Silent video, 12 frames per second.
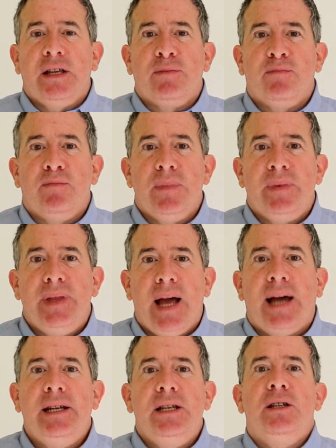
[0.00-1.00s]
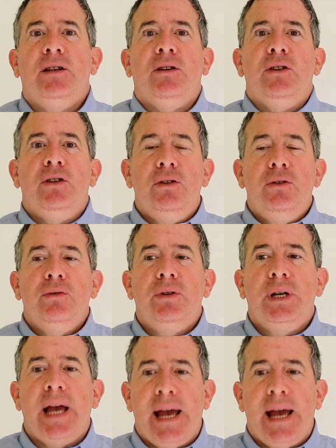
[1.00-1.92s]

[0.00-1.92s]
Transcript: It's not until you